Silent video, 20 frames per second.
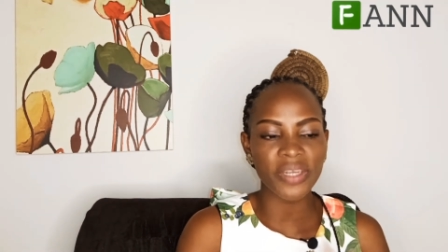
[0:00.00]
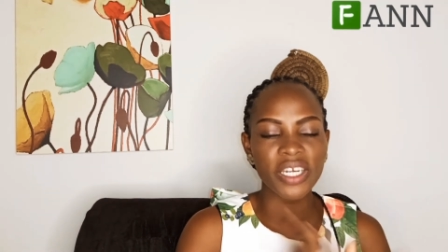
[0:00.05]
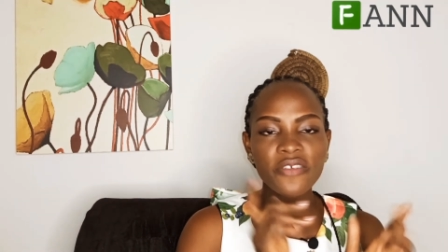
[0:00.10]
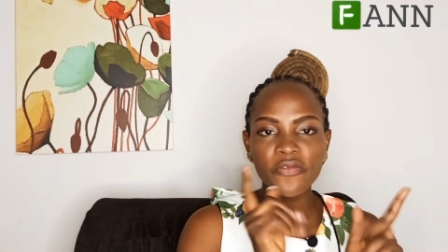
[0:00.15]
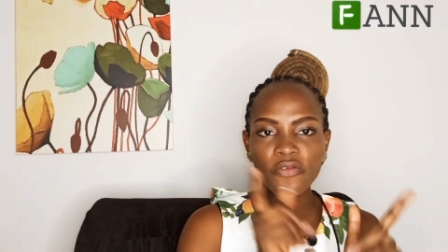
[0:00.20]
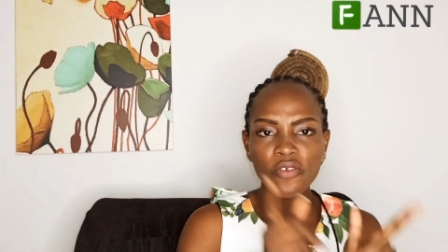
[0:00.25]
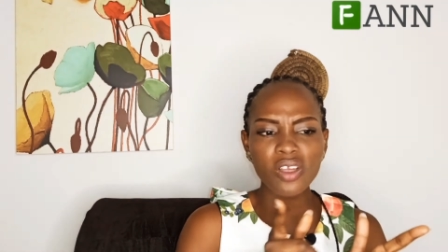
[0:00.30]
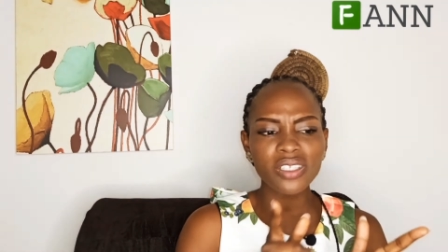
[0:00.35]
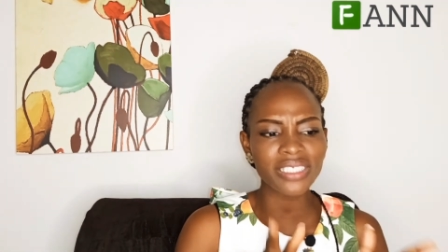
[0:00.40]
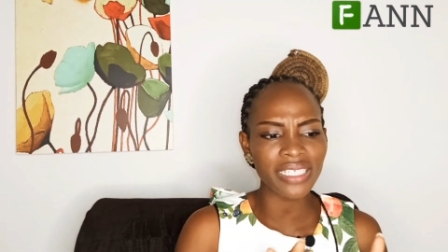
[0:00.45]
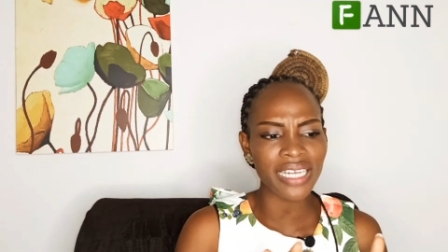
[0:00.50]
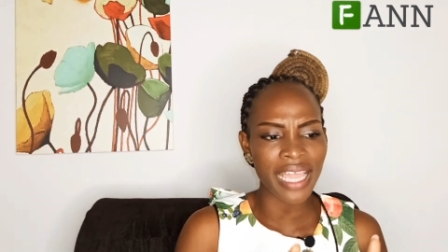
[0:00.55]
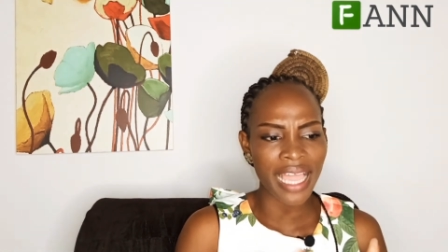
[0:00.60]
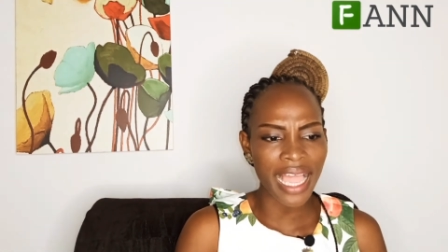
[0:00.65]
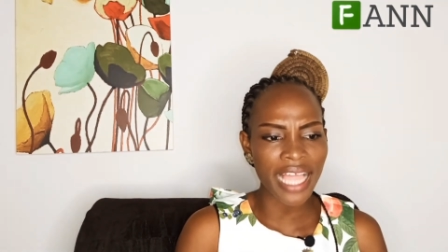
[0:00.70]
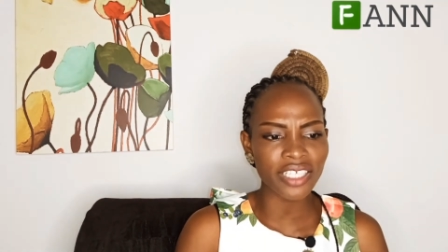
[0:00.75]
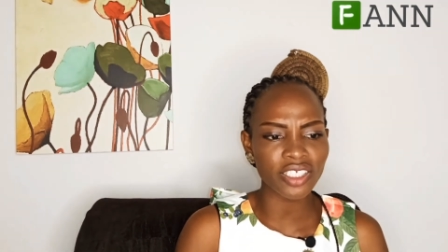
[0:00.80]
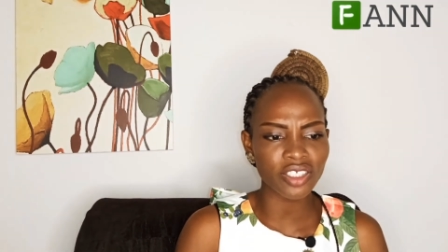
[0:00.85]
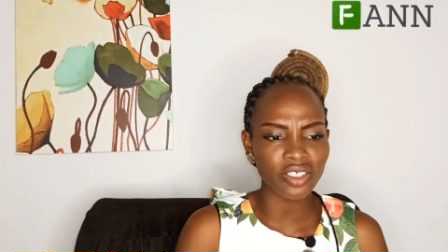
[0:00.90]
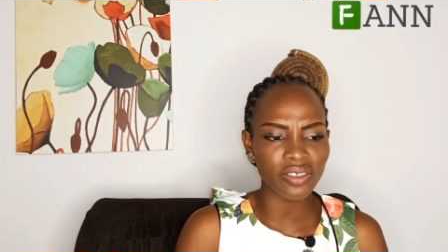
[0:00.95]
the first thing
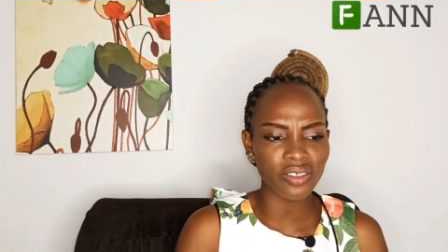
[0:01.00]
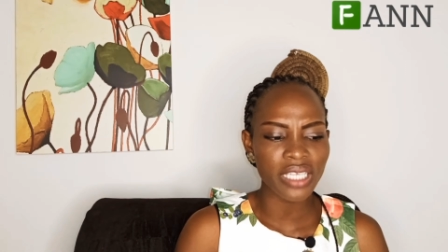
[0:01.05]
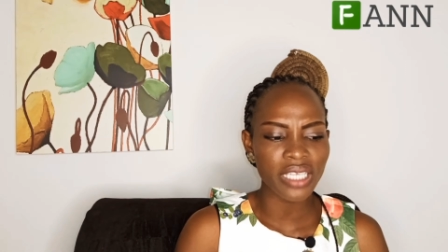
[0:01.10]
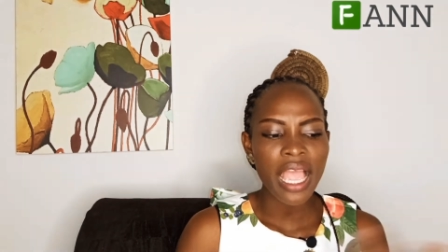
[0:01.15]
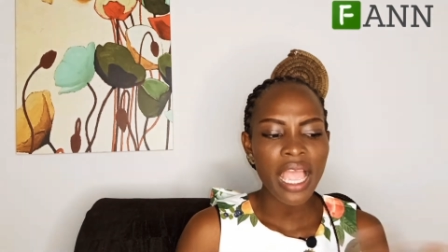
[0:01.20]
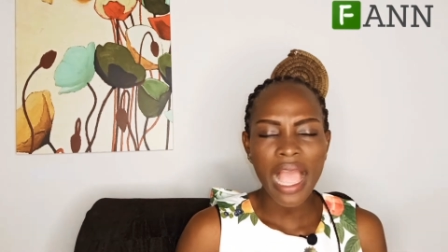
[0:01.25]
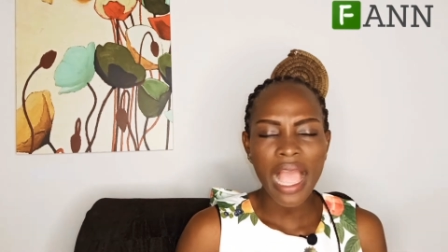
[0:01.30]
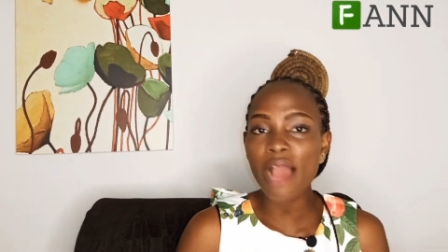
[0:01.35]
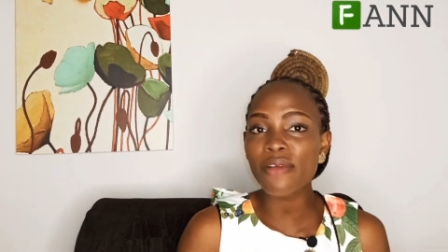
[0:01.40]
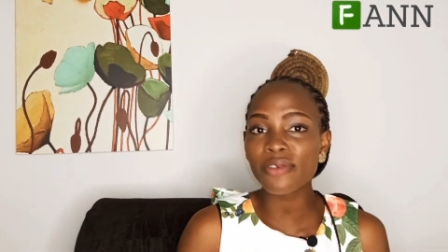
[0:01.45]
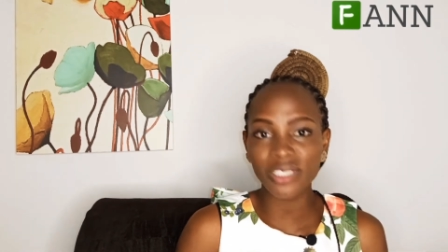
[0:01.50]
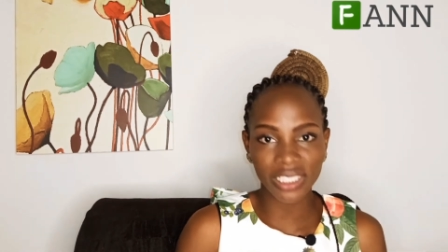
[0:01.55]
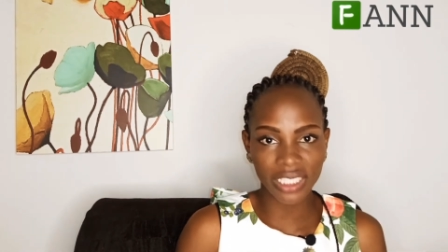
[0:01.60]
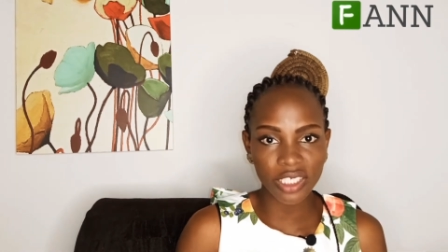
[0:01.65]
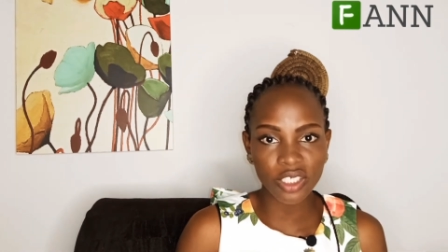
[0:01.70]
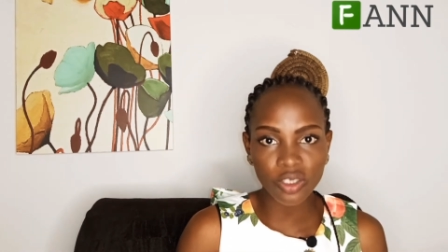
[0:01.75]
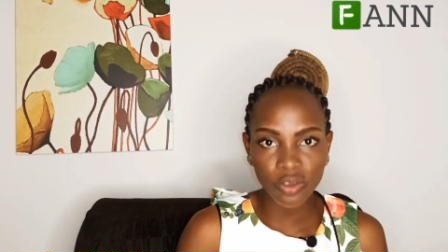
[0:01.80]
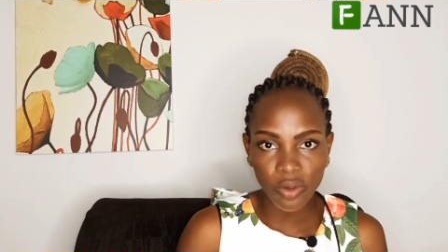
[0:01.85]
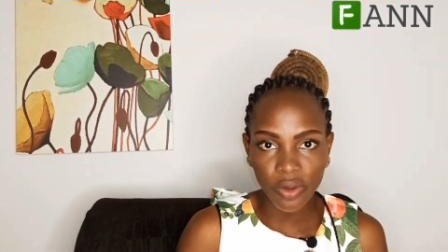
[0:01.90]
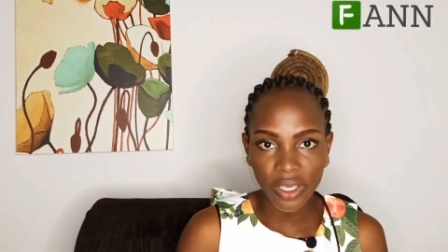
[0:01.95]
I ask you is, how is the
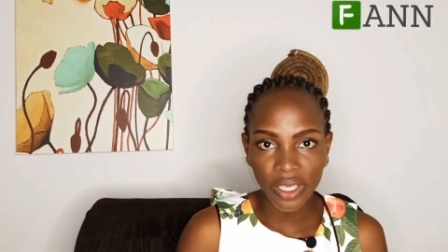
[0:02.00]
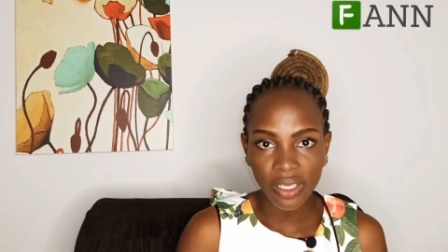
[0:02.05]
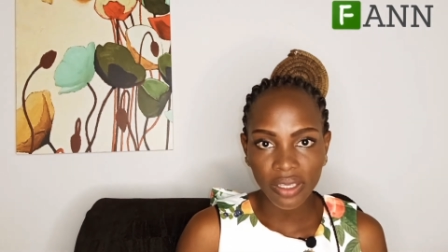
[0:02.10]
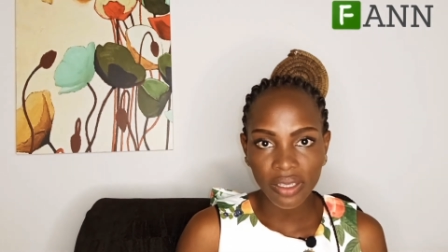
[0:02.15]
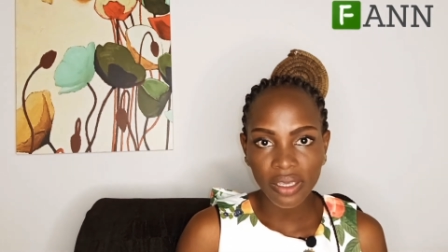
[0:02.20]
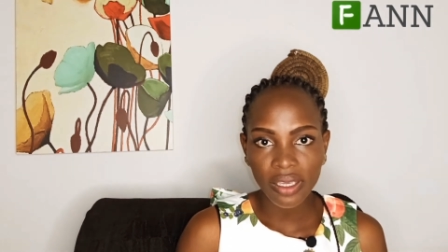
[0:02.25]
soil?